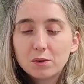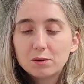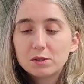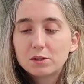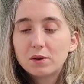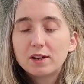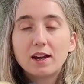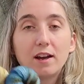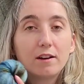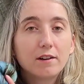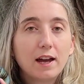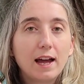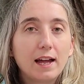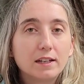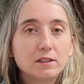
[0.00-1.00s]
also I
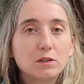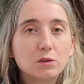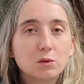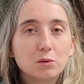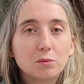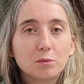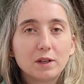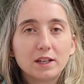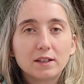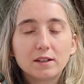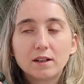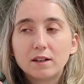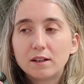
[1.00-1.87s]
had to make